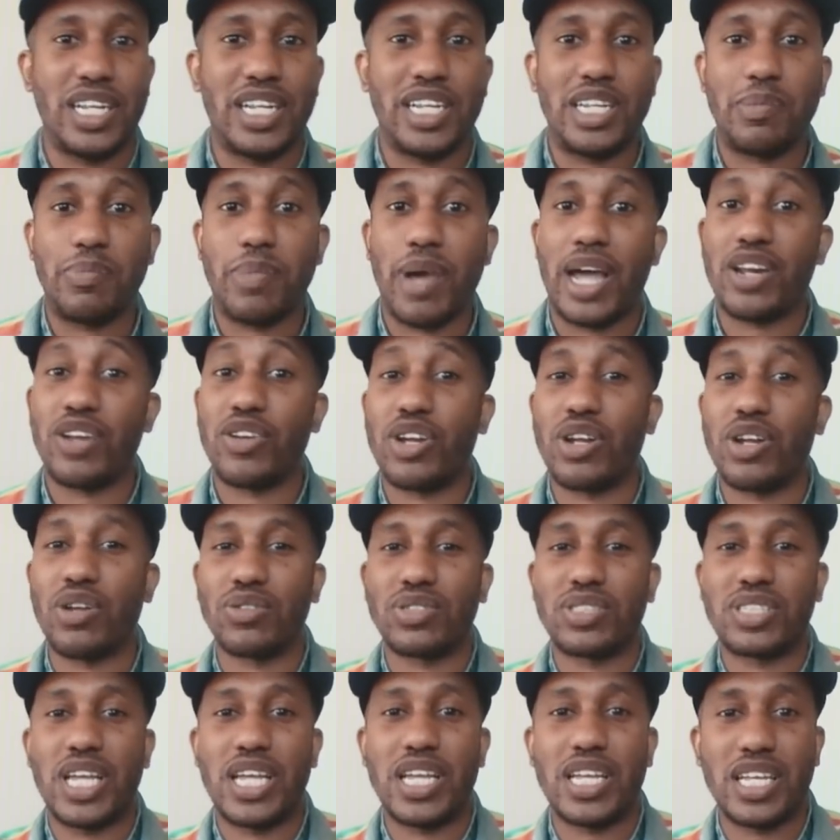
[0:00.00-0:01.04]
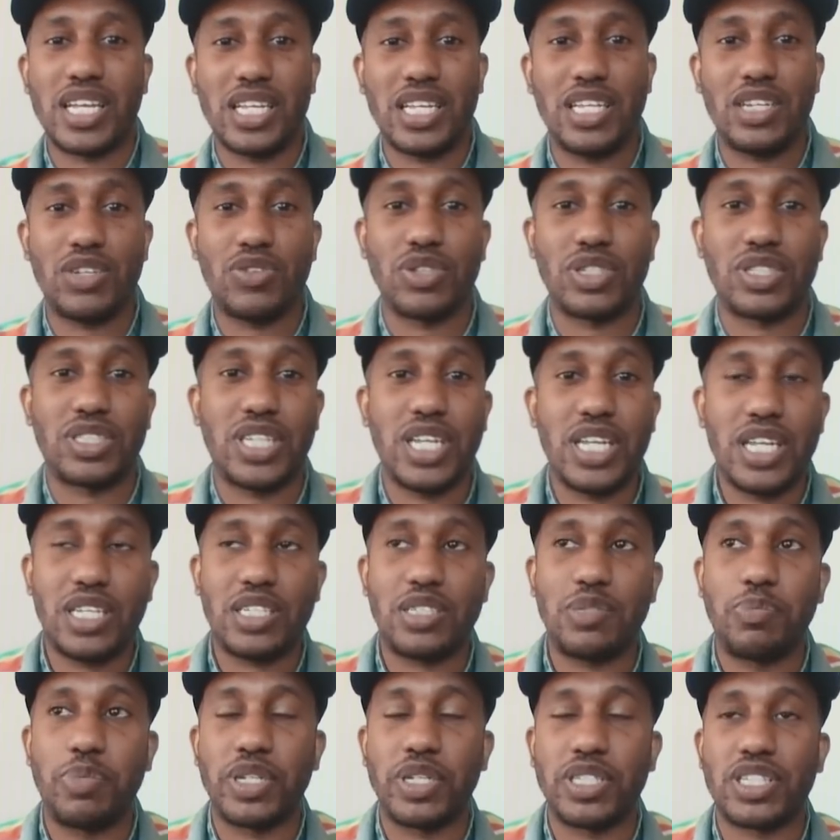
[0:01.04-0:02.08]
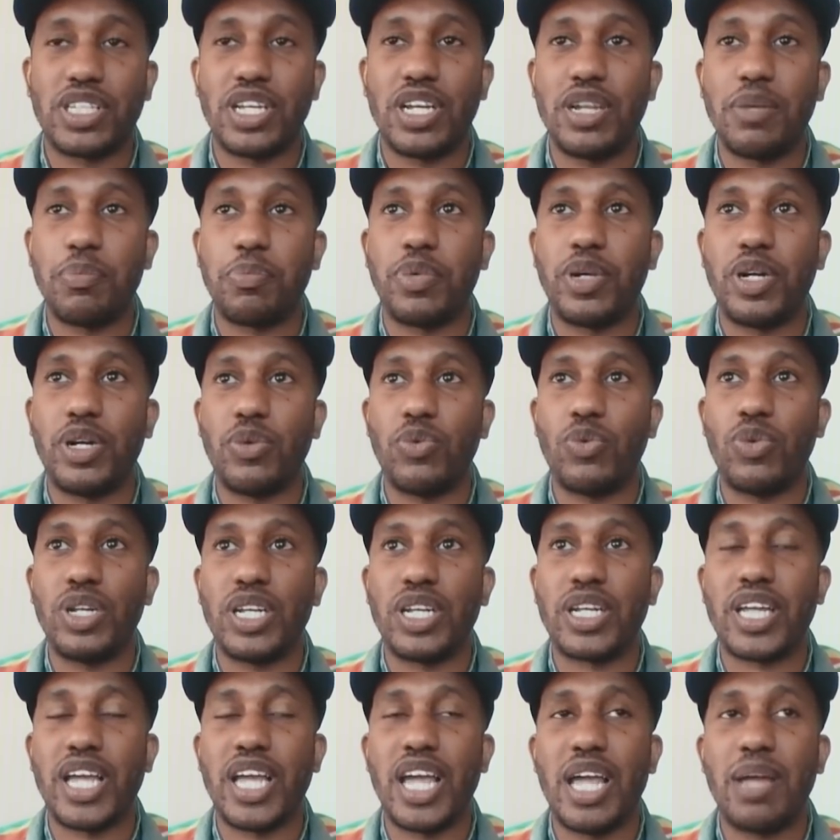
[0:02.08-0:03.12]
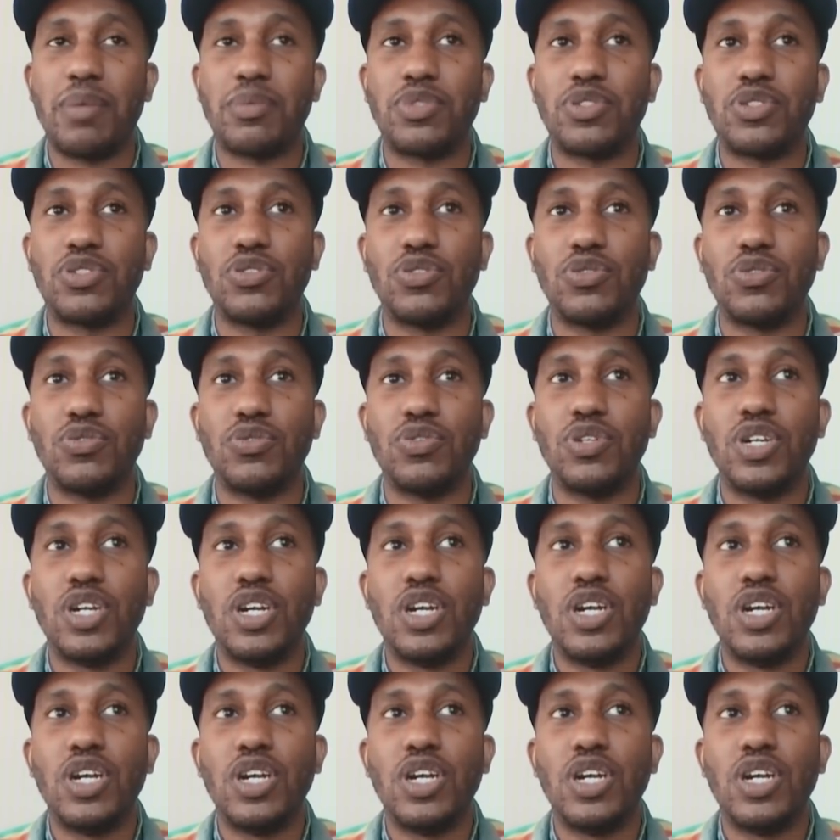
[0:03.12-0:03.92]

to anybody or I don't take any critiques, but they, but when it came to